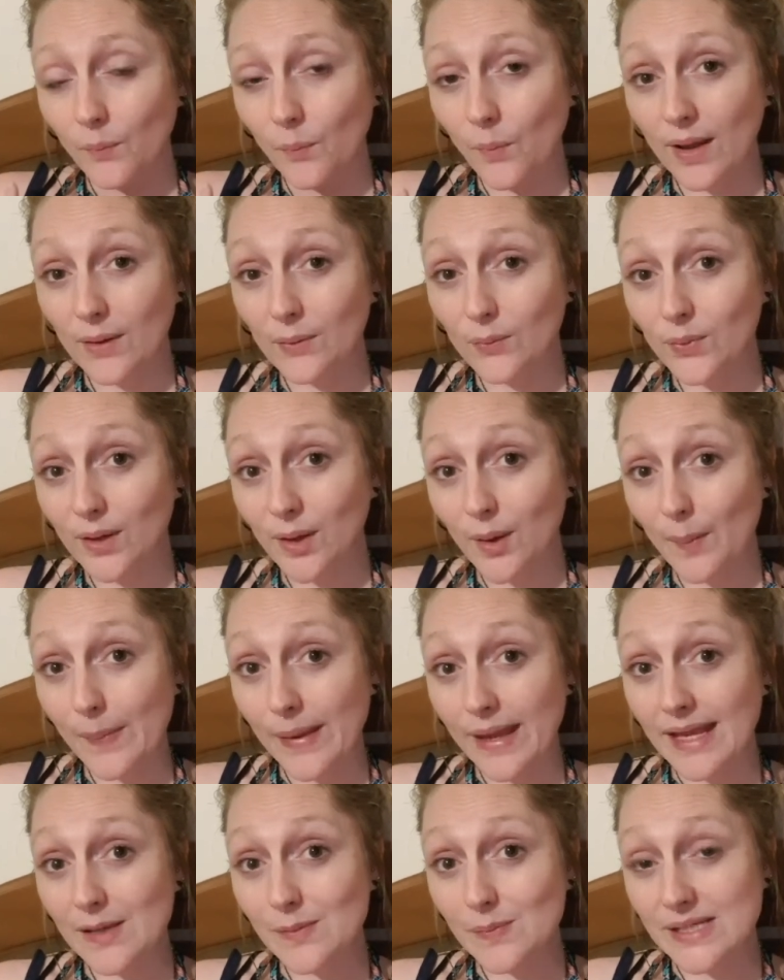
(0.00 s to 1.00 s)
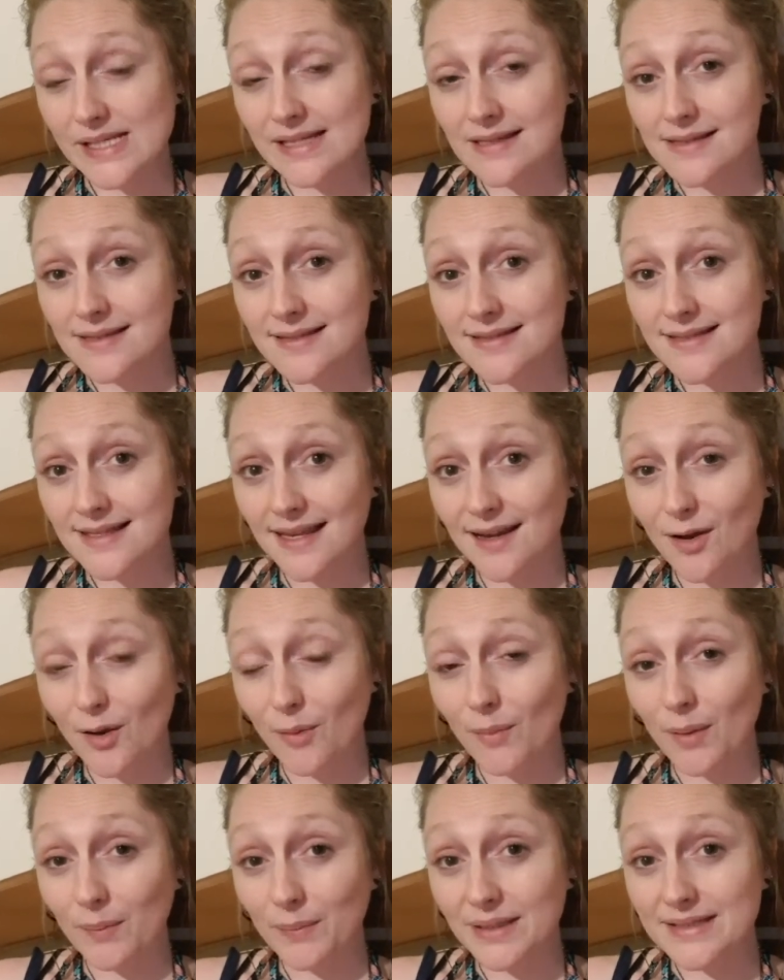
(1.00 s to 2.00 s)
when we are babies in
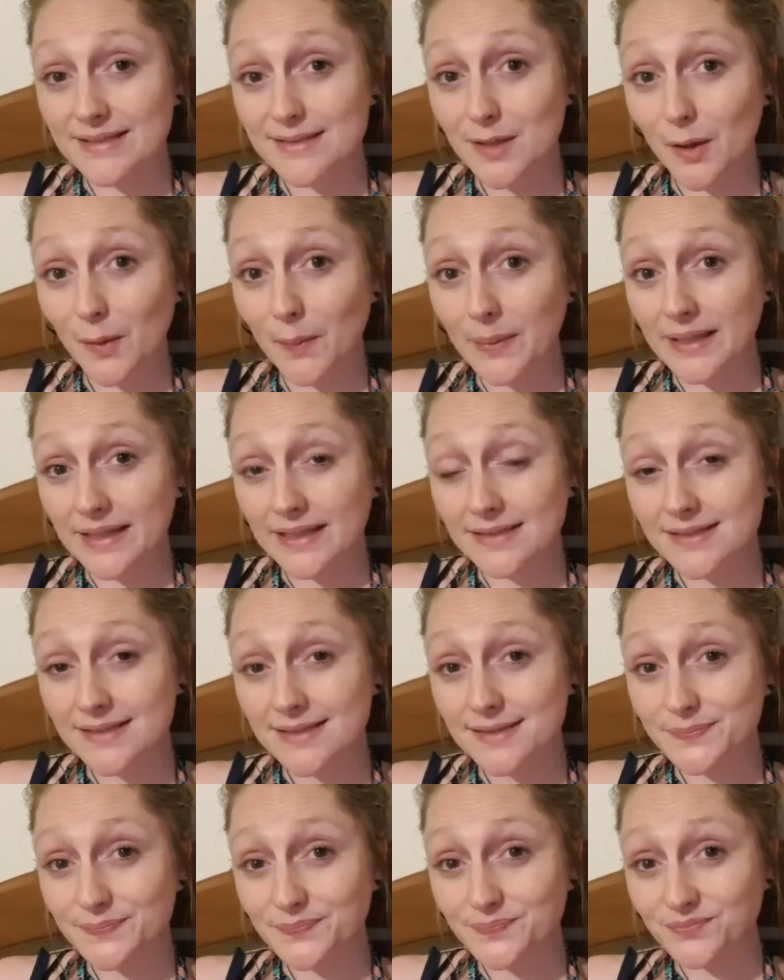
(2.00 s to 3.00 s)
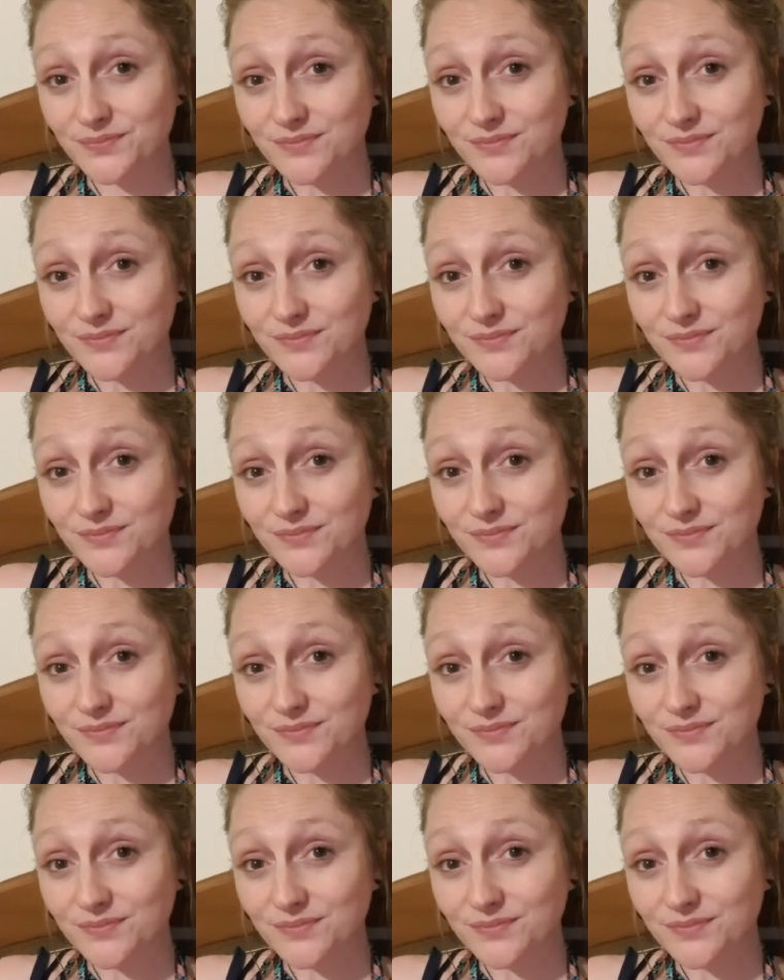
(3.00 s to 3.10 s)
our mummy's tummies.